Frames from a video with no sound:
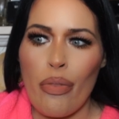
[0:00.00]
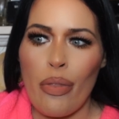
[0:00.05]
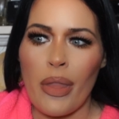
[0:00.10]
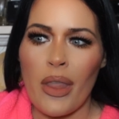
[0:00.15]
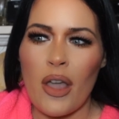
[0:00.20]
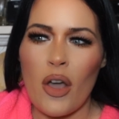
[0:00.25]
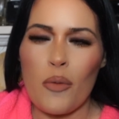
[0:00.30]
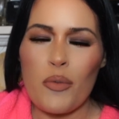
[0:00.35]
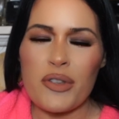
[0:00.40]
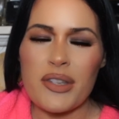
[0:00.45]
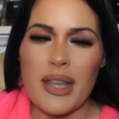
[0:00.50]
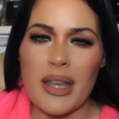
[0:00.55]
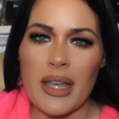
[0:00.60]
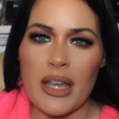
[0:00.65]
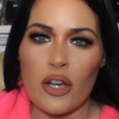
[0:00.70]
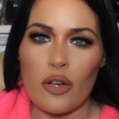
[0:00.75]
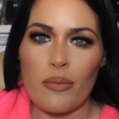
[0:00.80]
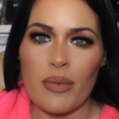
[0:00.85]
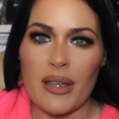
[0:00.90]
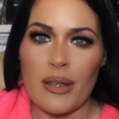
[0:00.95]
almost like
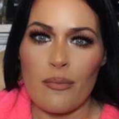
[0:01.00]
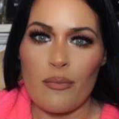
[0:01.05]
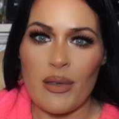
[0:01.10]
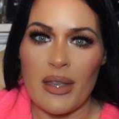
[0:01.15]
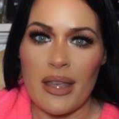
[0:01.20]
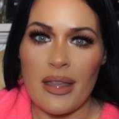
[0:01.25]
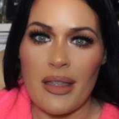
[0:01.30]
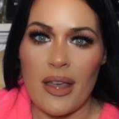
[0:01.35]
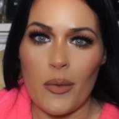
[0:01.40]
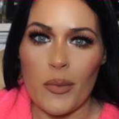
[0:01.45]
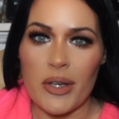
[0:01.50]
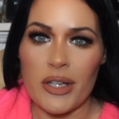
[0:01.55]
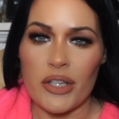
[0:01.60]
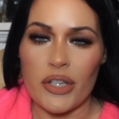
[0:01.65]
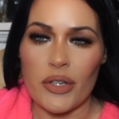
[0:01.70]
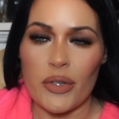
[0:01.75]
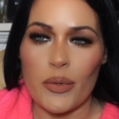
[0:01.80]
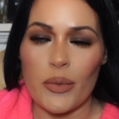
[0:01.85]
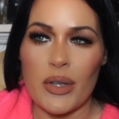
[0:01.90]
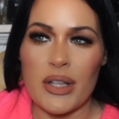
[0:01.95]
Airbnb that we
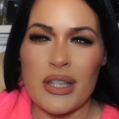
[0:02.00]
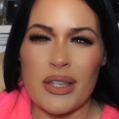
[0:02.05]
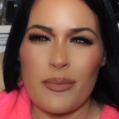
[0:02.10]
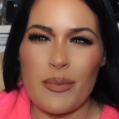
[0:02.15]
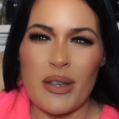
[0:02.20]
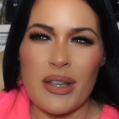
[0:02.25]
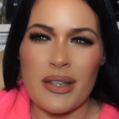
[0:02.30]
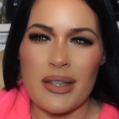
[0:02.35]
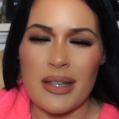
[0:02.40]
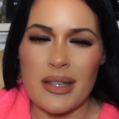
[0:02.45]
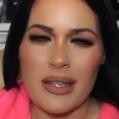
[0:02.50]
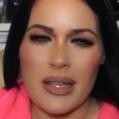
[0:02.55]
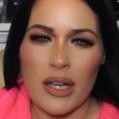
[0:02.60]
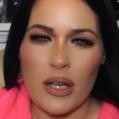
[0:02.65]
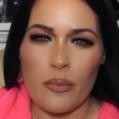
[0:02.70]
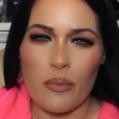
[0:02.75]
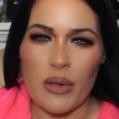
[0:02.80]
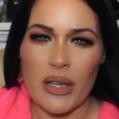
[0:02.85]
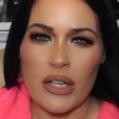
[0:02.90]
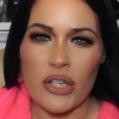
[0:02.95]
do. It's because it's like
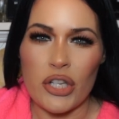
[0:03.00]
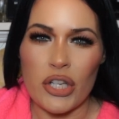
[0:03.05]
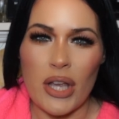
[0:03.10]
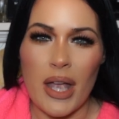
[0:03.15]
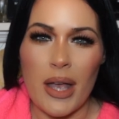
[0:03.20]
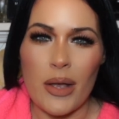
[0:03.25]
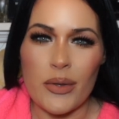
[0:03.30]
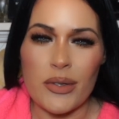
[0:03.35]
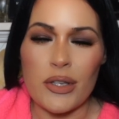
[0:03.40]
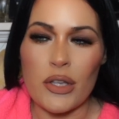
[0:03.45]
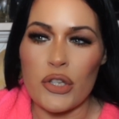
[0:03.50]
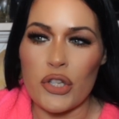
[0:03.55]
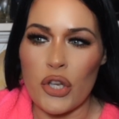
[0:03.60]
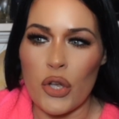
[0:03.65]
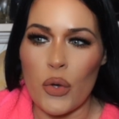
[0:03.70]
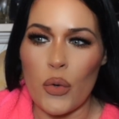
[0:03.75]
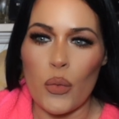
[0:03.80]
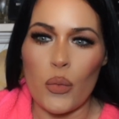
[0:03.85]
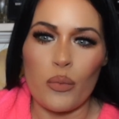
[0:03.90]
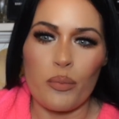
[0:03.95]
a beach house,
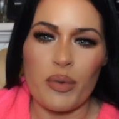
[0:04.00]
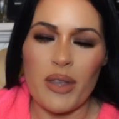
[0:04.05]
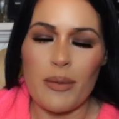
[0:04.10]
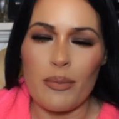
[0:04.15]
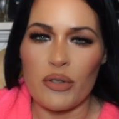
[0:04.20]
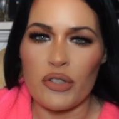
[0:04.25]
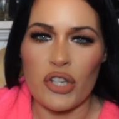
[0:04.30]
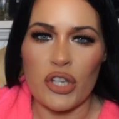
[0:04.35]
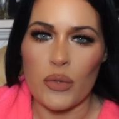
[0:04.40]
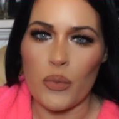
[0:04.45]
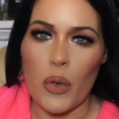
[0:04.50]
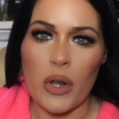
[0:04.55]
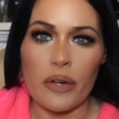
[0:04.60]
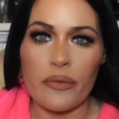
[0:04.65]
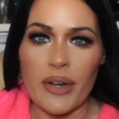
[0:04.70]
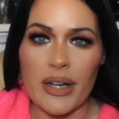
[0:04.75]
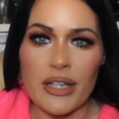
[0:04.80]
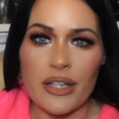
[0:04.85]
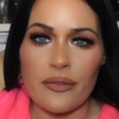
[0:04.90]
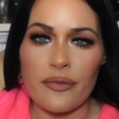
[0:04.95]
so people just want to
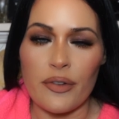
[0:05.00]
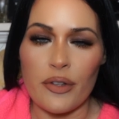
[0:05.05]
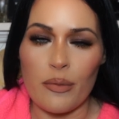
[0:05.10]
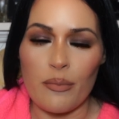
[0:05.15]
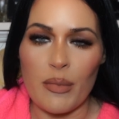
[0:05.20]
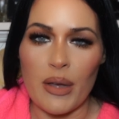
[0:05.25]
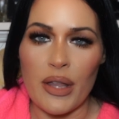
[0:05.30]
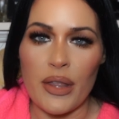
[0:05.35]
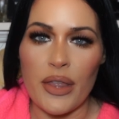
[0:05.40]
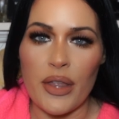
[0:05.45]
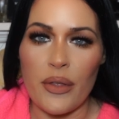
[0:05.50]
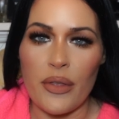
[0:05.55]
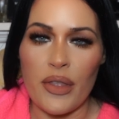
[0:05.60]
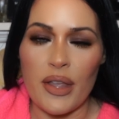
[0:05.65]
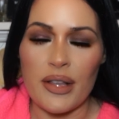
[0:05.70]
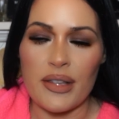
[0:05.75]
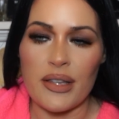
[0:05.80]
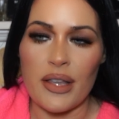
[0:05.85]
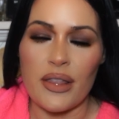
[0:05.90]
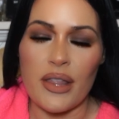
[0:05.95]
rent it for the month and
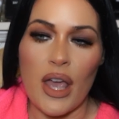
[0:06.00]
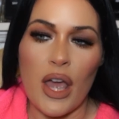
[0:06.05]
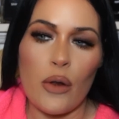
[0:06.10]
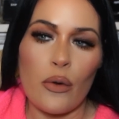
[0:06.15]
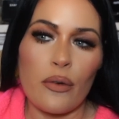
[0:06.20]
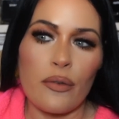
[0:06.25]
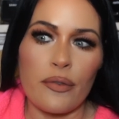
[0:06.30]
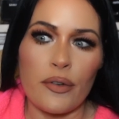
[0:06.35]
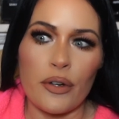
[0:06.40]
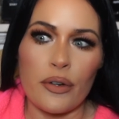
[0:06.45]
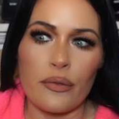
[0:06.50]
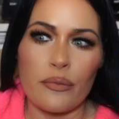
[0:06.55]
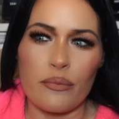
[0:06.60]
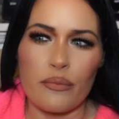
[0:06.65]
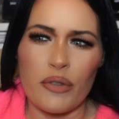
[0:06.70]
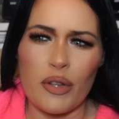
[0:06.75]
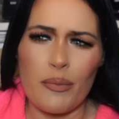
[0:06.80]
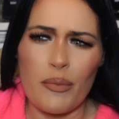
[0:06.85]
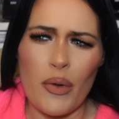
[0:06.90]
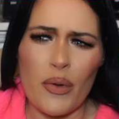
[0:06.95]
things like that, or for
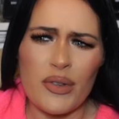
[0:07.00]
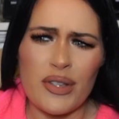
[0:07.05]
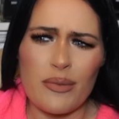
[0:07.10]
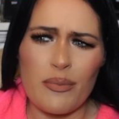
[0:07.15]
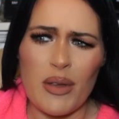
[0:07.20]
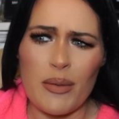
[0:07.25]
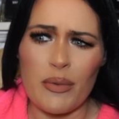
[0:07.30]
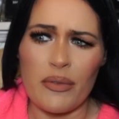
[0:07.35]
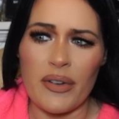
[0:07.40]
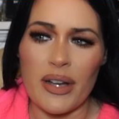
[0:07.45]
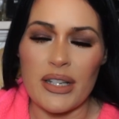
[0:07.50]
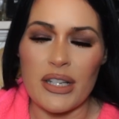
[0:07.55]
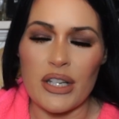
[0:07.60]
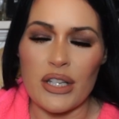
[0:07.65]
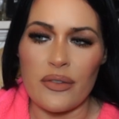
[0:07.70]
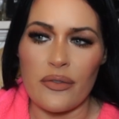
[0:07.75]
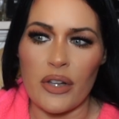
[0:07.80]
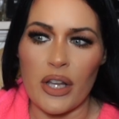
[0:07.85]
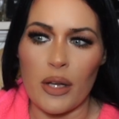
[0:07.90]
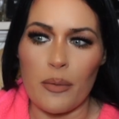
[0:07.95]
the most people rent
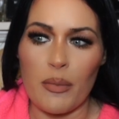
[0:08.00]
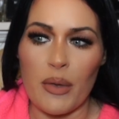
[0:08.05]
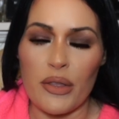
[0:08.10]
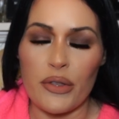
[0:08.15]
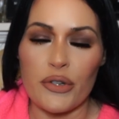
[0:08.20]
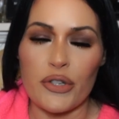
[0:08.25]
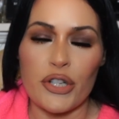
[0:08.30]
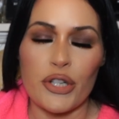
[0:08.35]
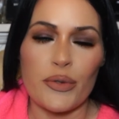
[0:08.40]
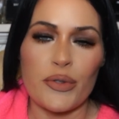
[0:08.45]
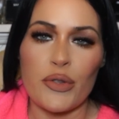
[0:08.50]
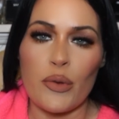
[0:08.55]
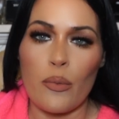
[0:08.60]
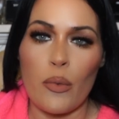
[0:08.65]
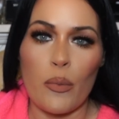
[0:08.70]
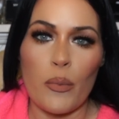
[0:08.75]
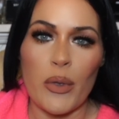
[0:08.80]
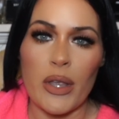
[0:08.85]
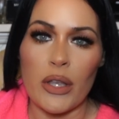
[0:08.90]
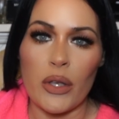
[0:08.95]
it for like a month or two. So
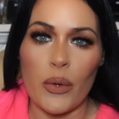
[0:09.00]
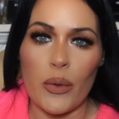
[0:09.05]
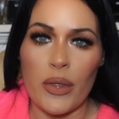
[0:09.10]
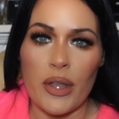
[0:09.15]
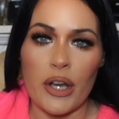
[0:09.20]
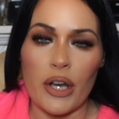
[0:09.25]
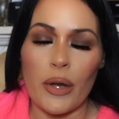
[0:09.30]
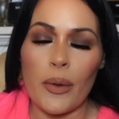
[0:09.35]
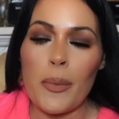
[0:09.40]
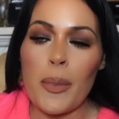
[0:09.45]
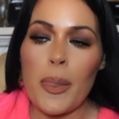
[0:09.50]
when we go there,